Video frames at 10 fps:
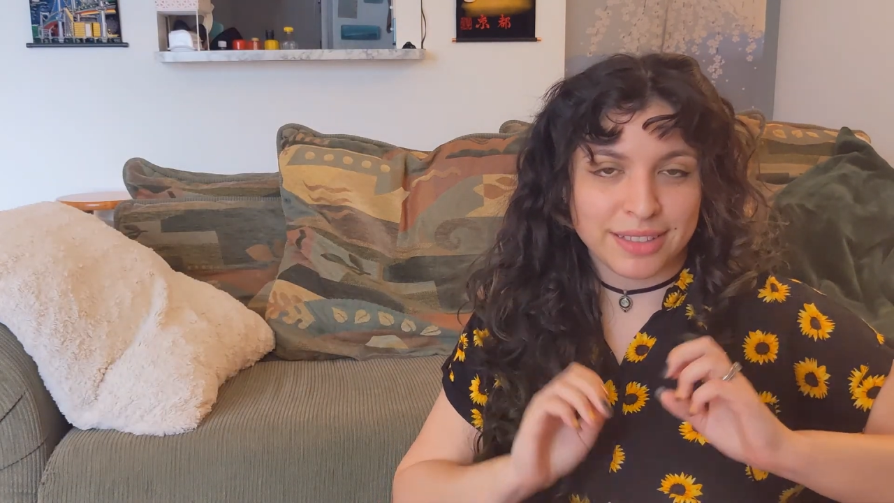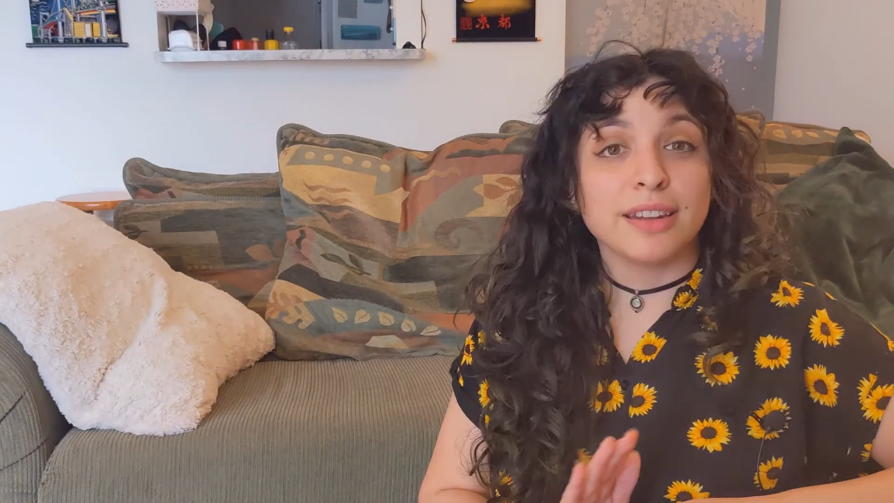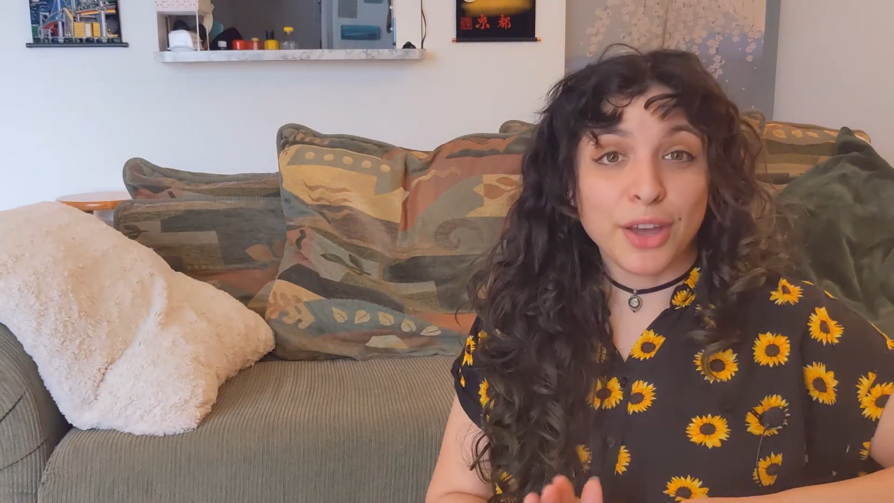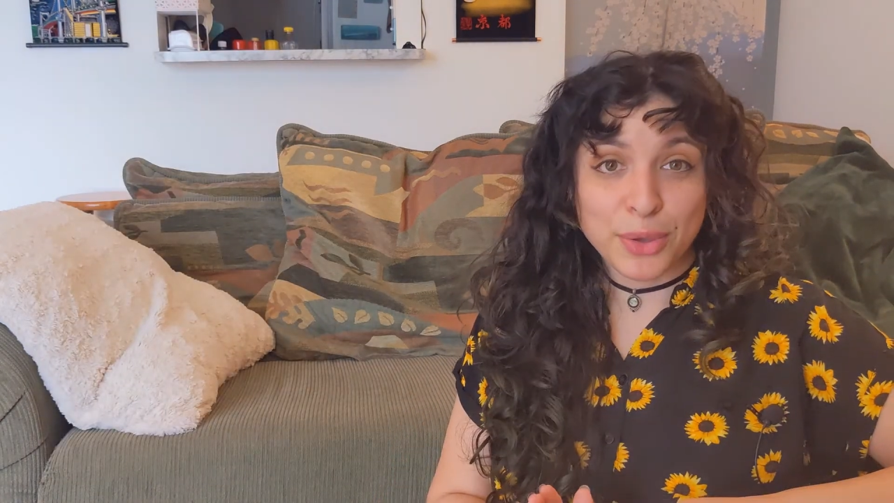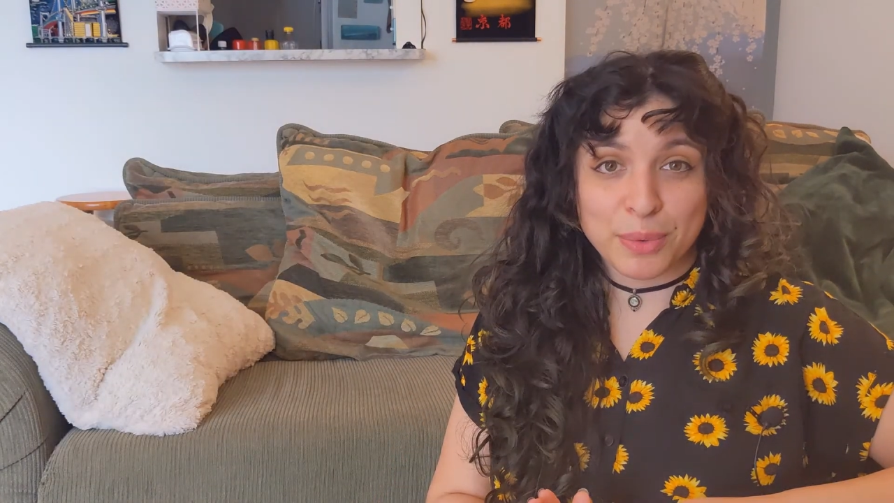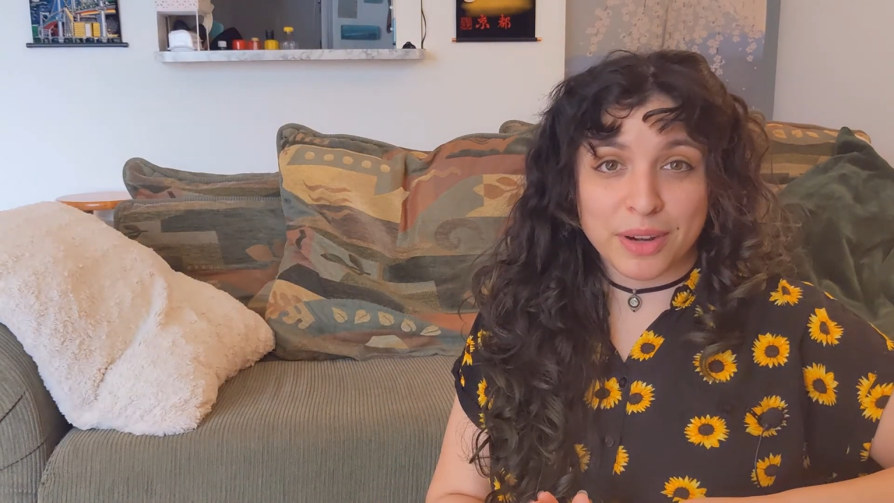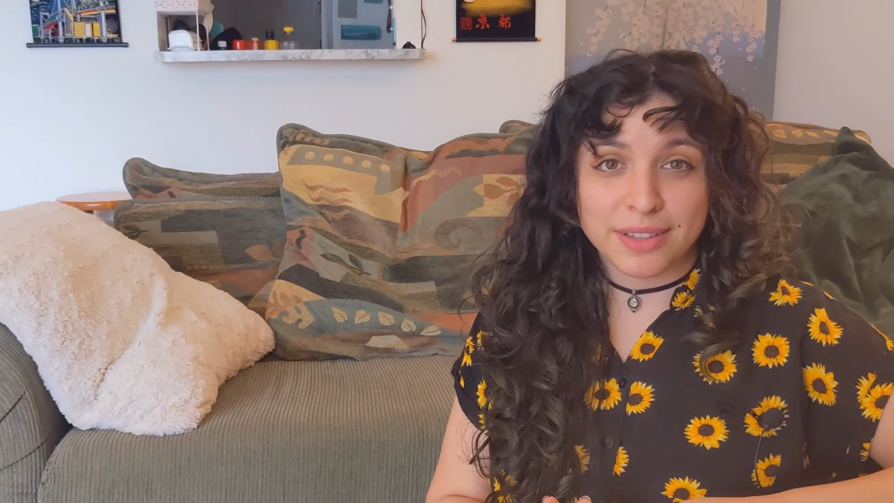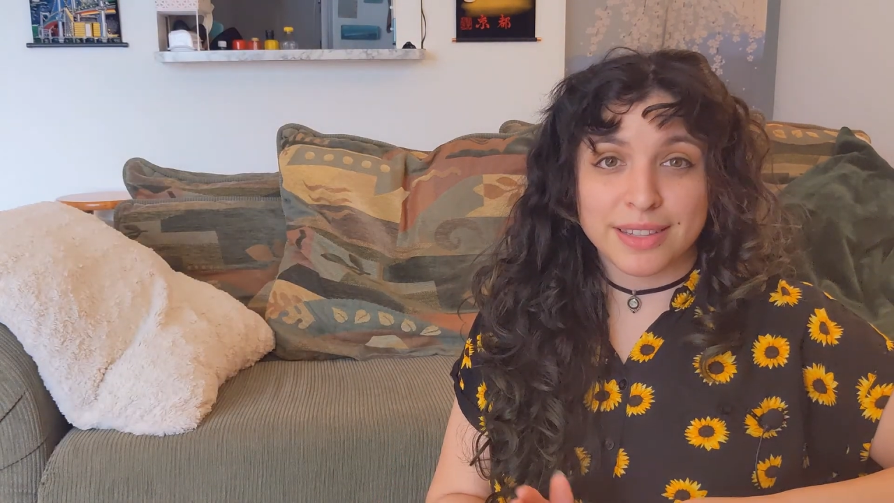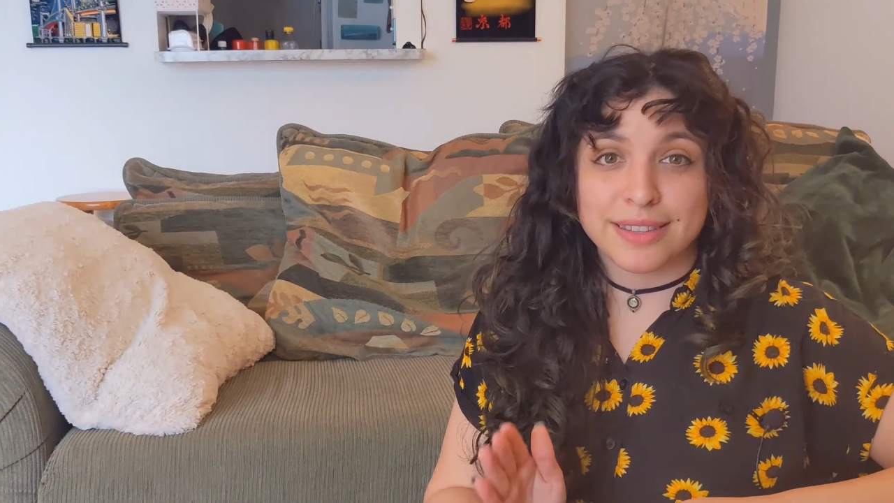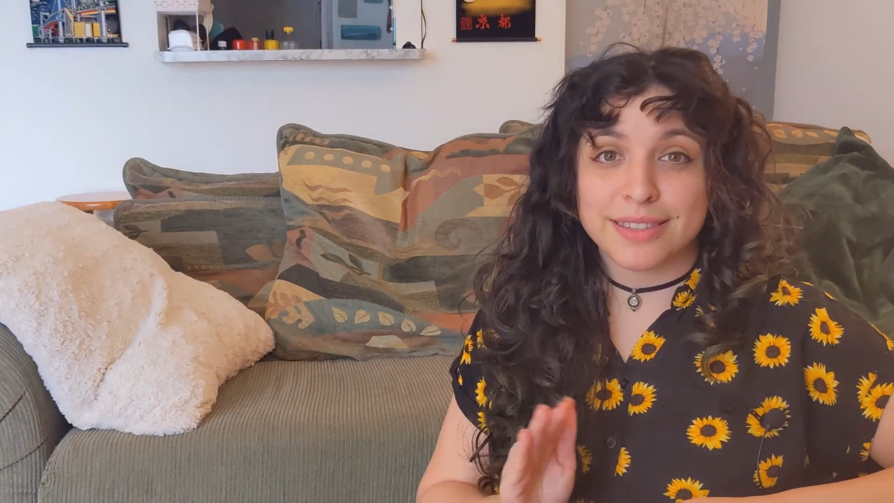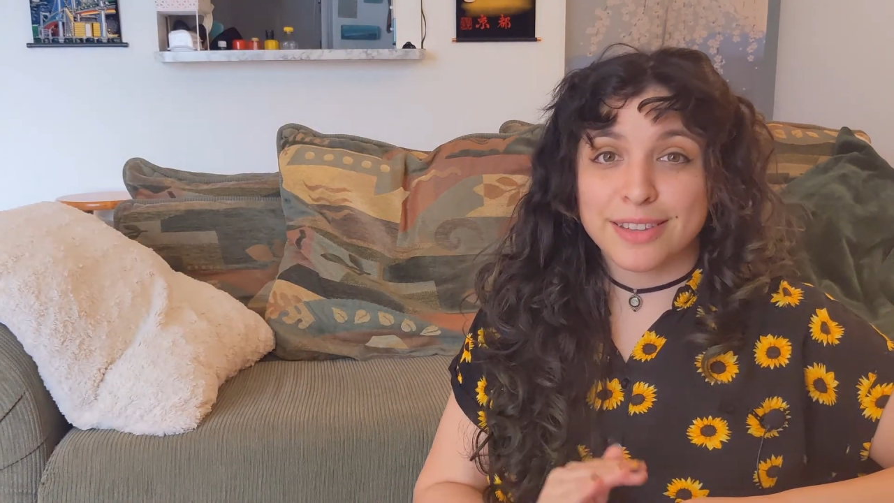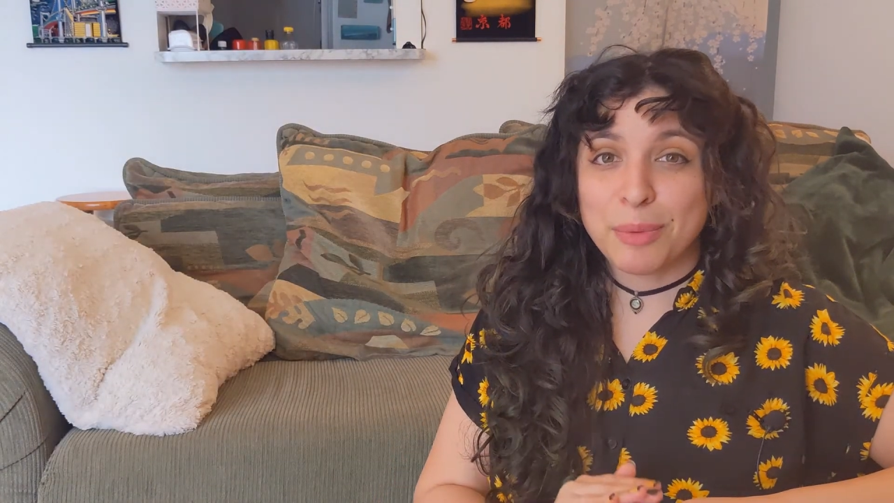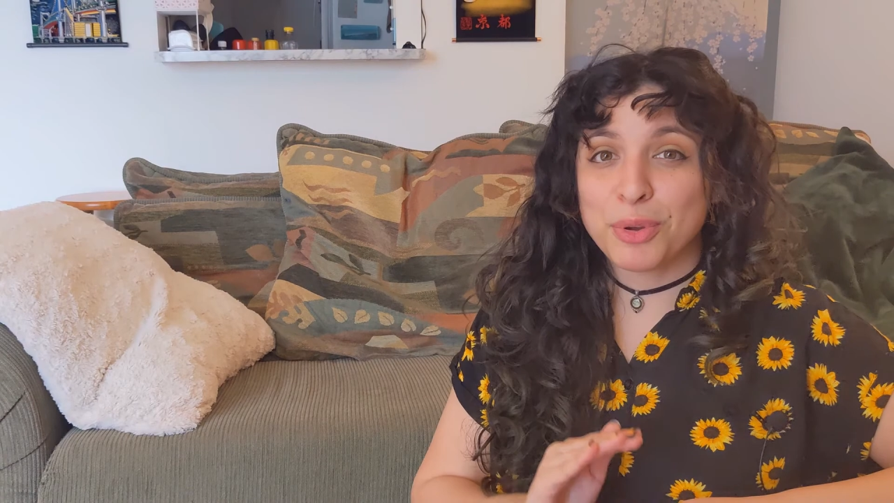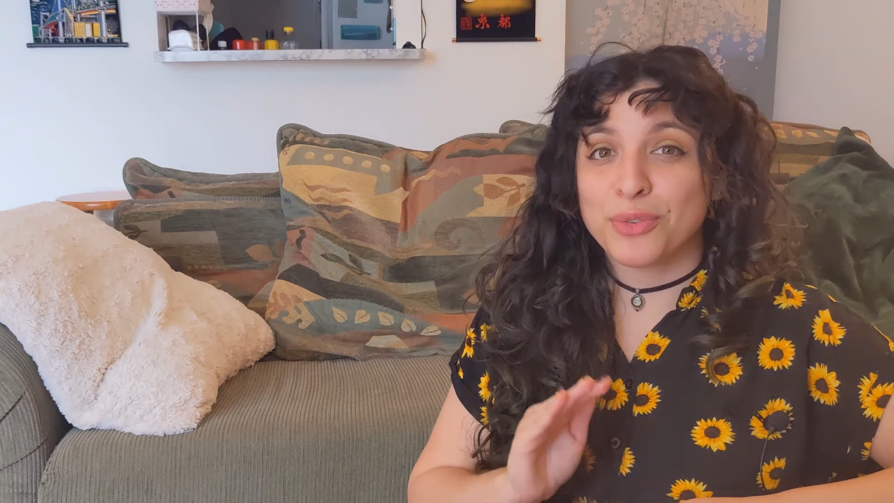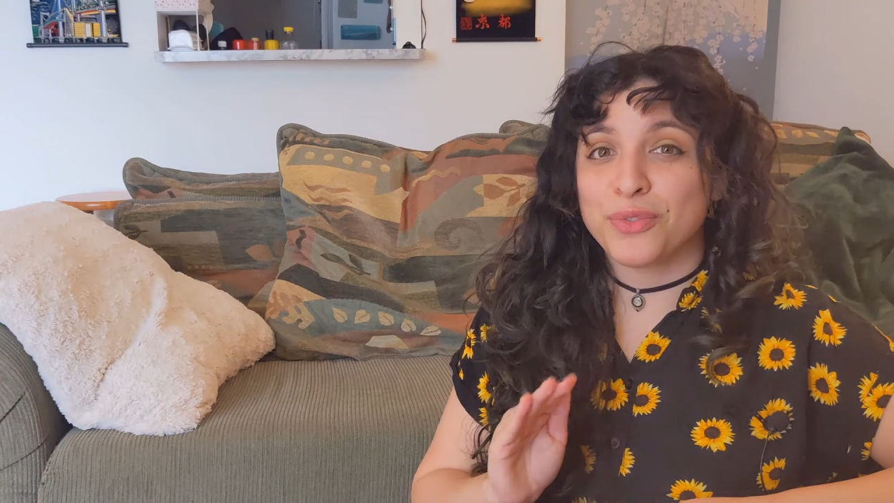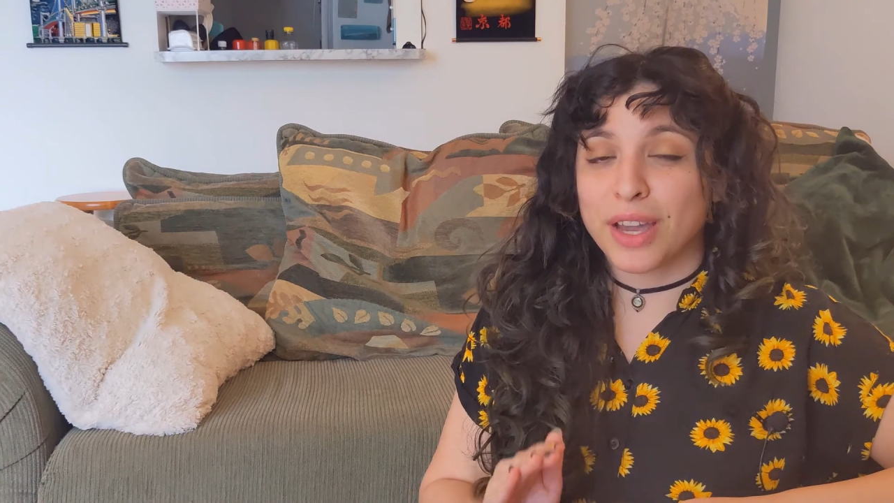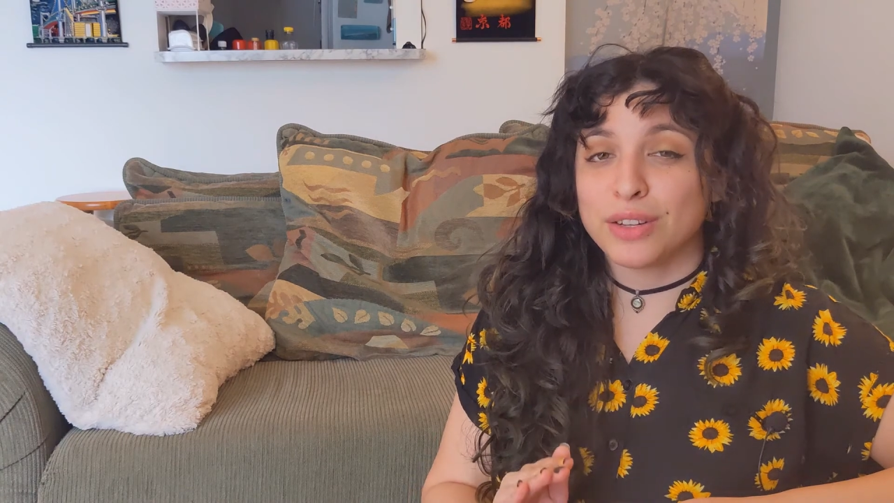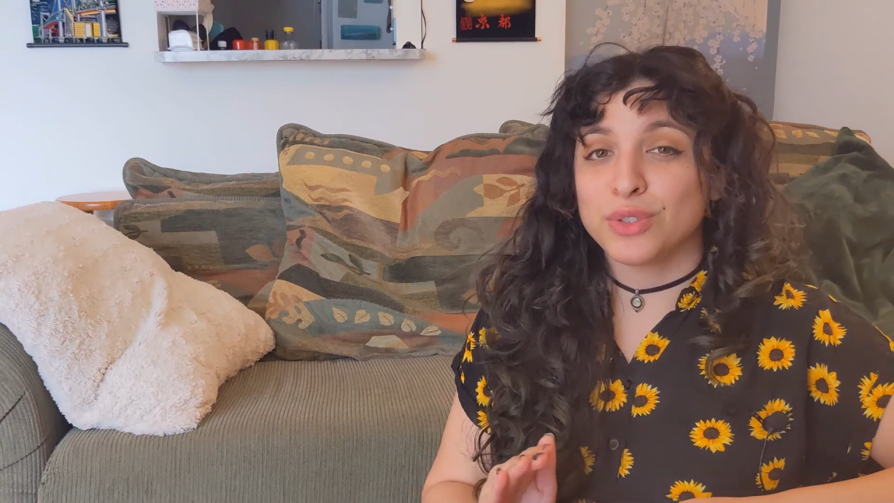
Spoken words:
In other words, stop your final